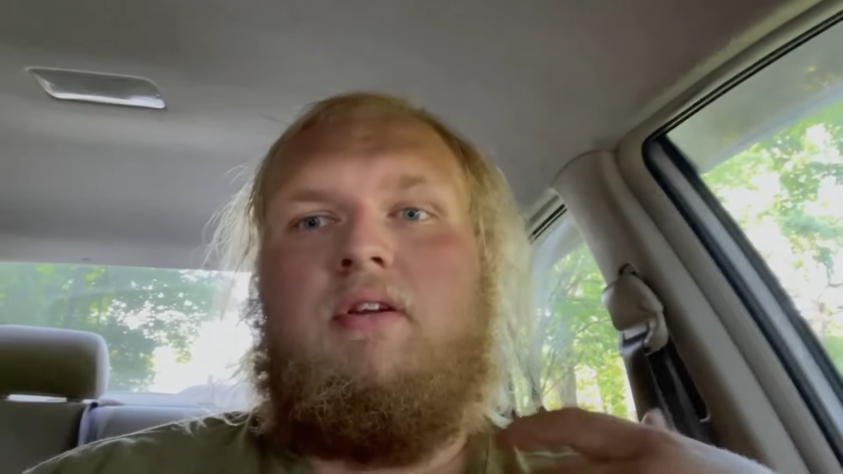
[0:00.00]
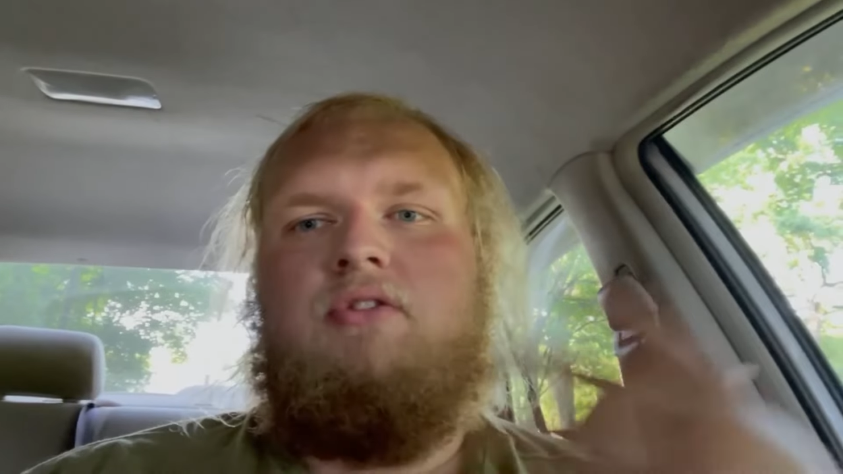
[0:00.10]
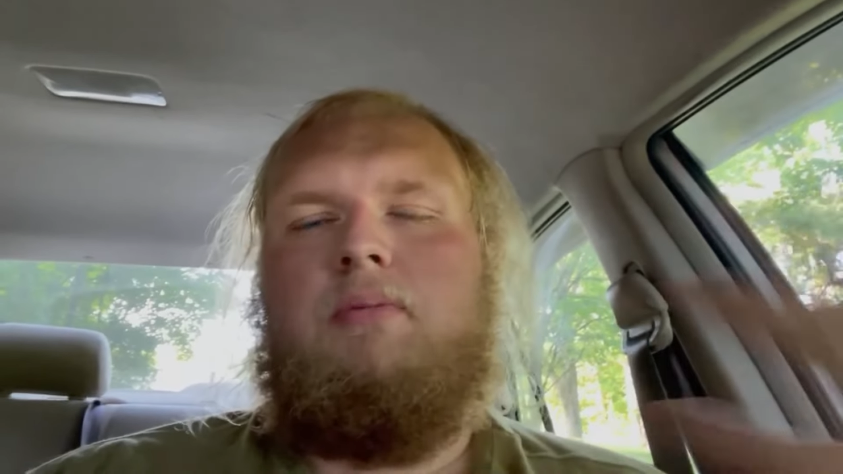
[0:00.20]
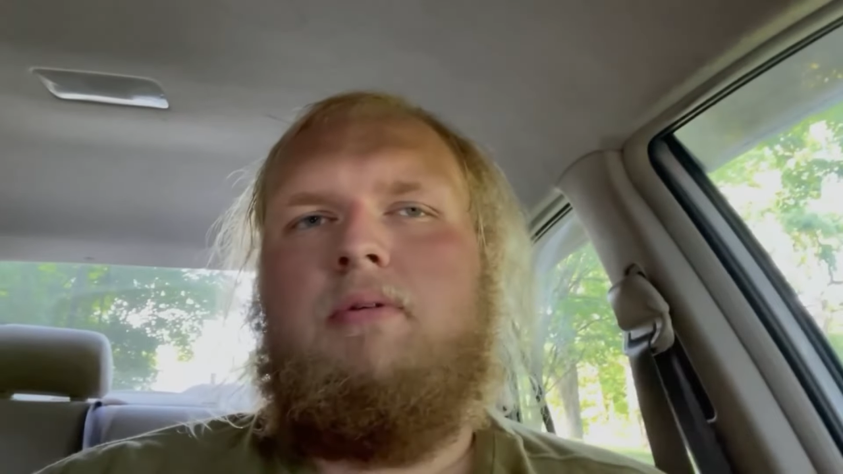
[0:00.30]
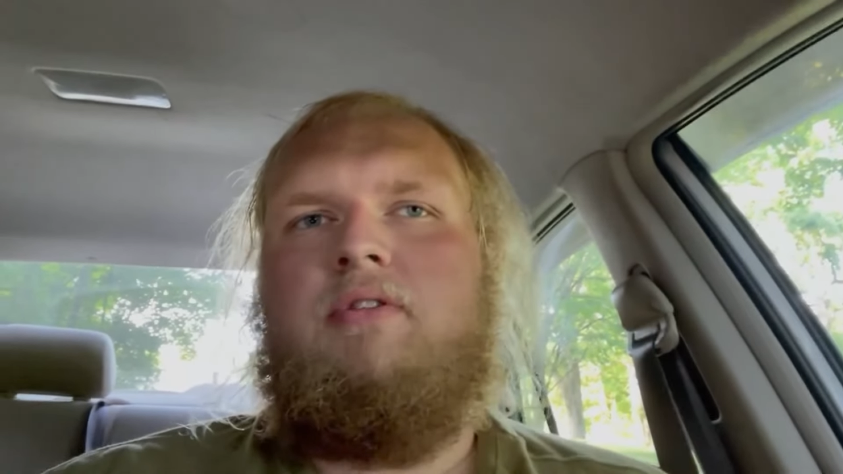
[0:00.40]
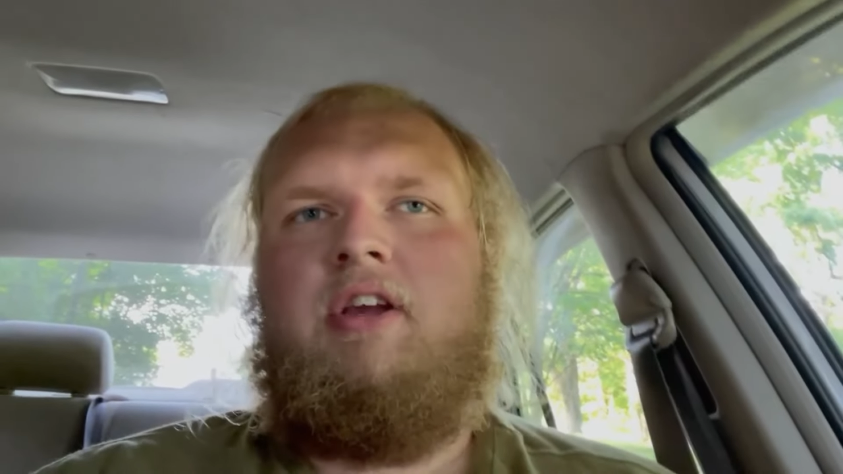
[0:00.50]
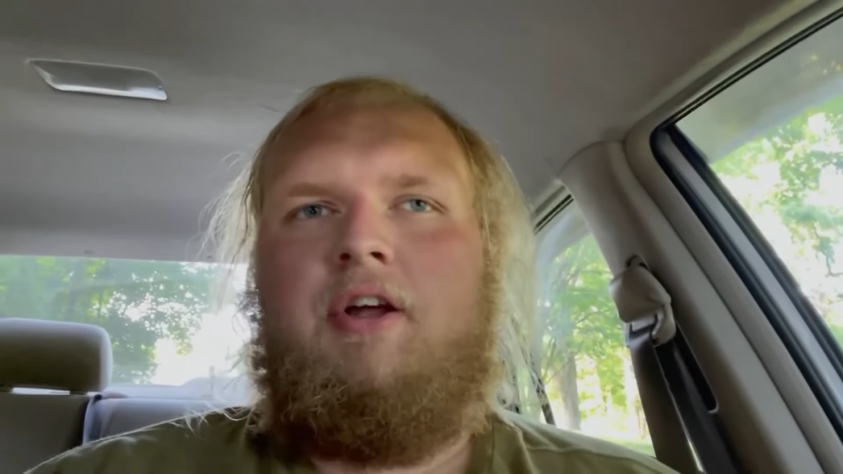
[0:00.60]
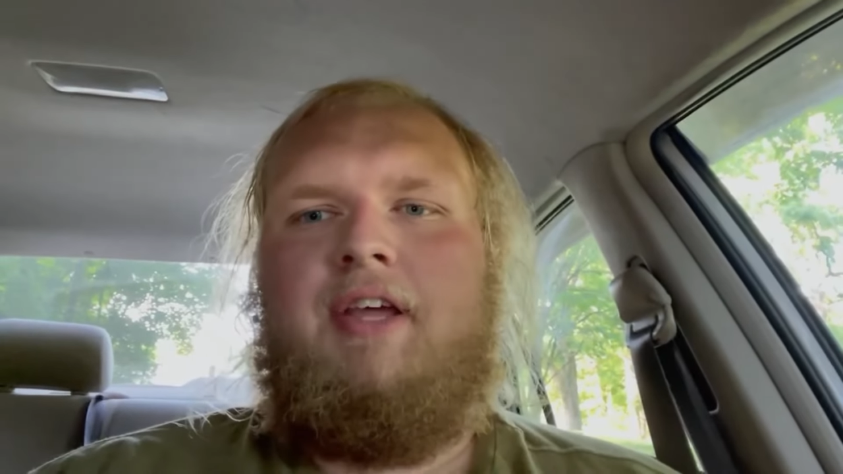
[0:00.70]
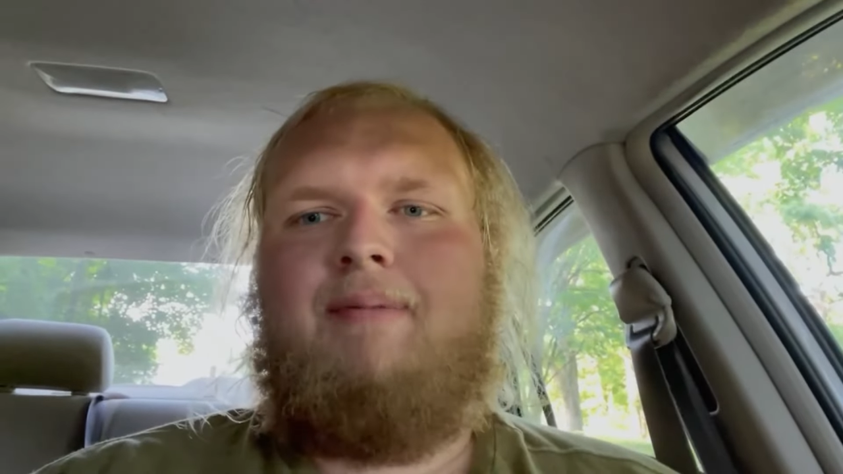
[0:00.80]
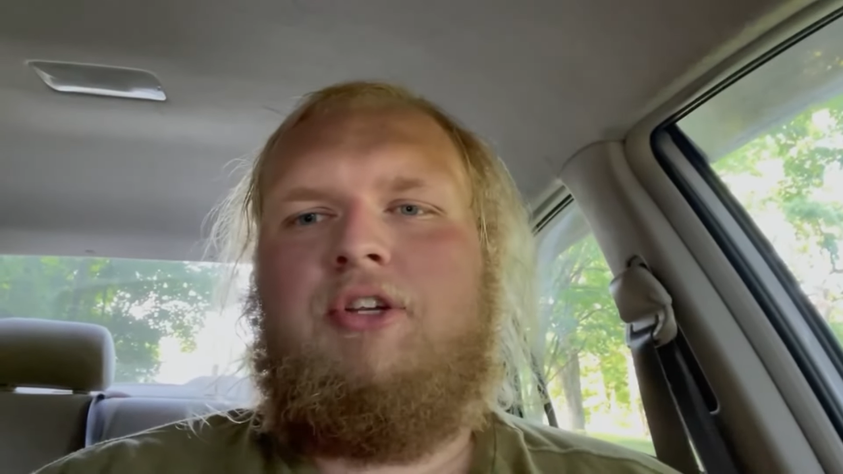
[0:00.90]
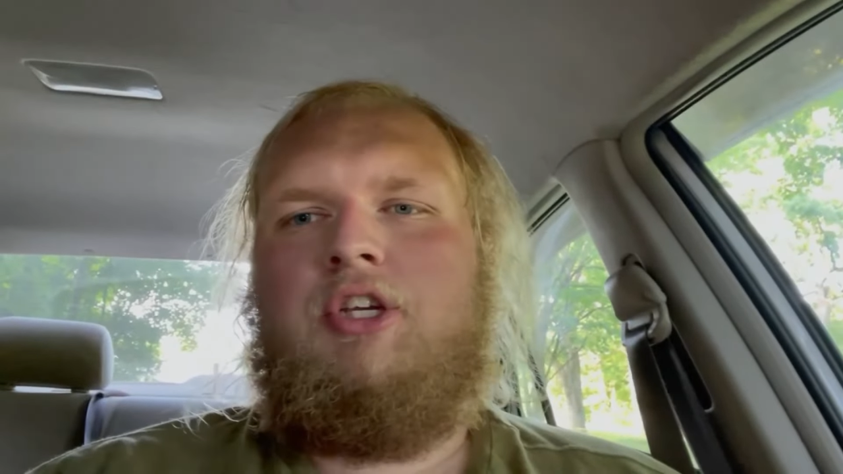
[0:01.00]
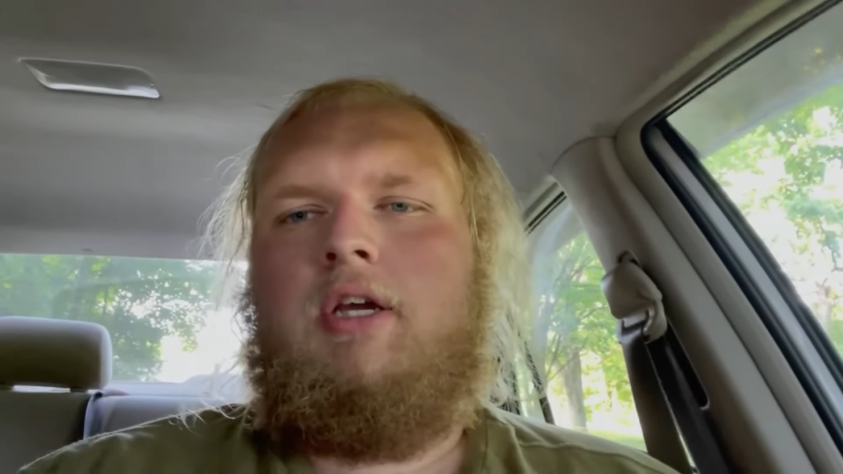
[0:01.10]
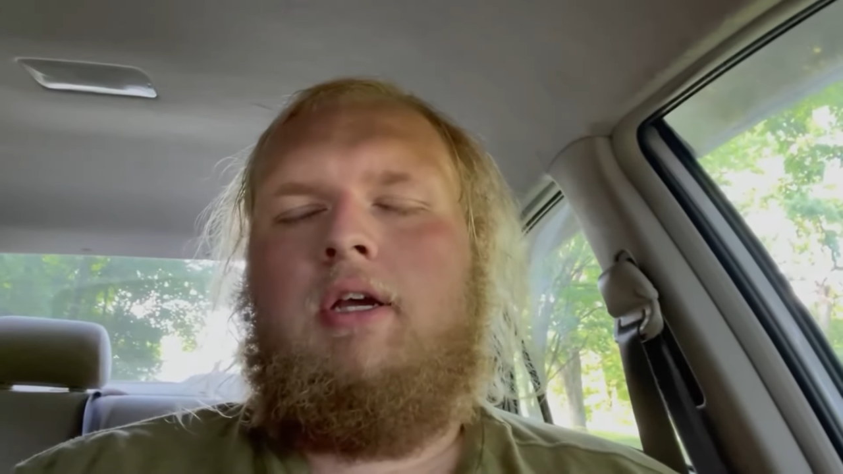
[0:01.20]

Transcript: as simple as hail damage,